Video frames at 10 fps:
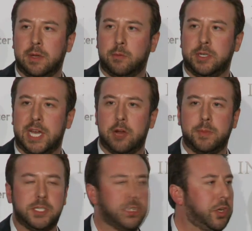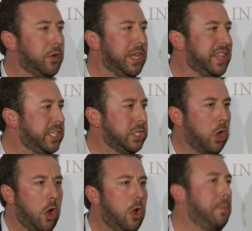retirement security. This is
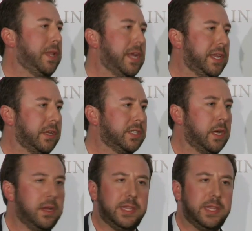all millennials.